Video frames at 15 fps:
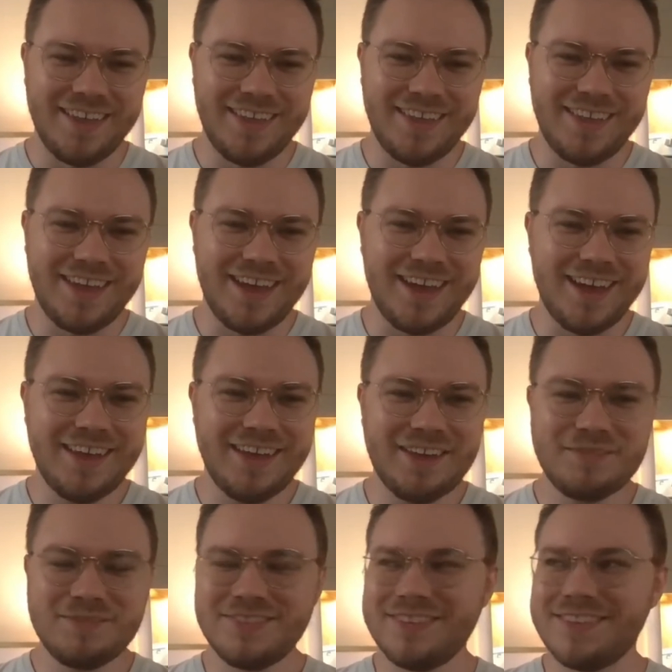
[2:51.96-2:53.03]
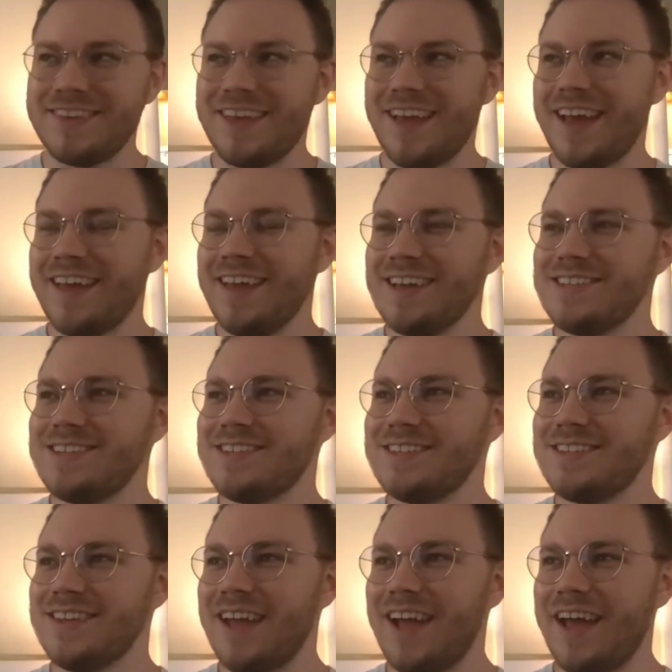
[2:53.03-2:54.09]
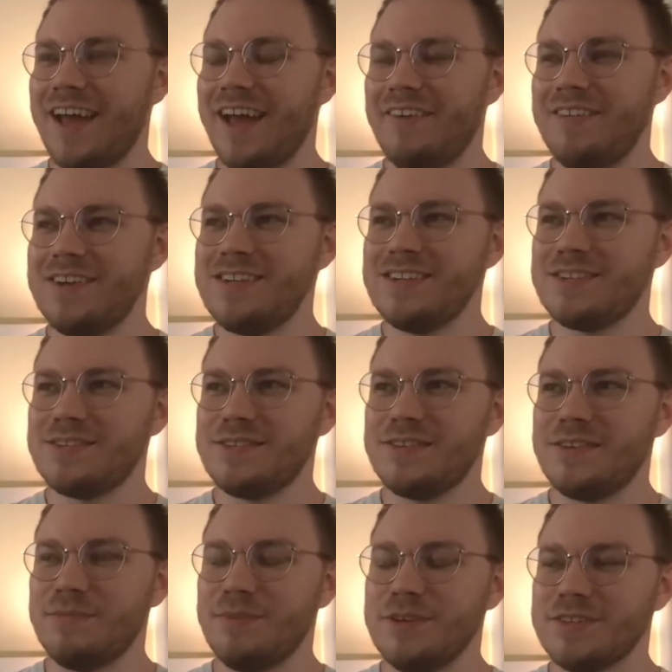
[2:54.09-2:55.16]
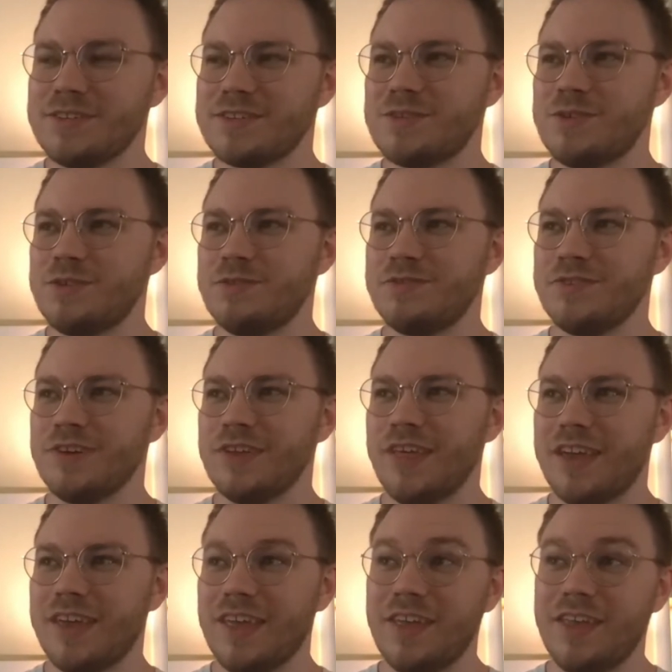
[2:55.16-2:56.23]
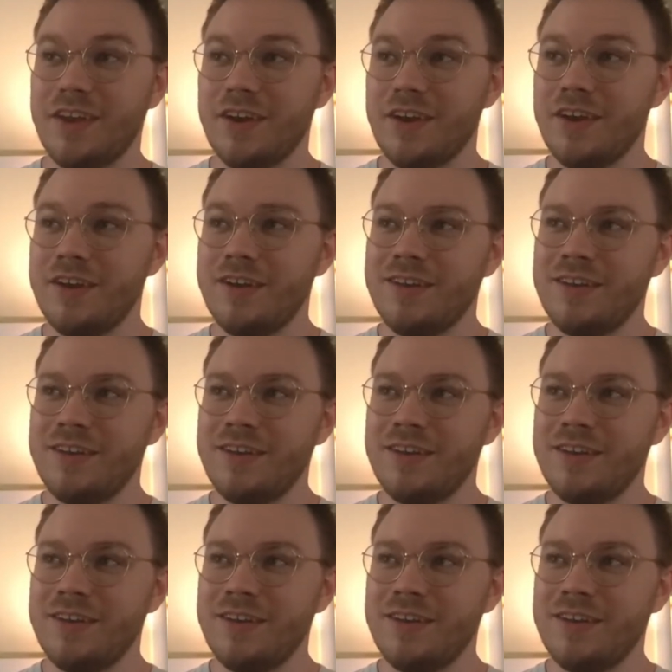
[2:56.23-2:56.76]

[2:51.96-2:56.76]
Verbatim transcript: yeah it helps i guess i, I went to the music school for like a year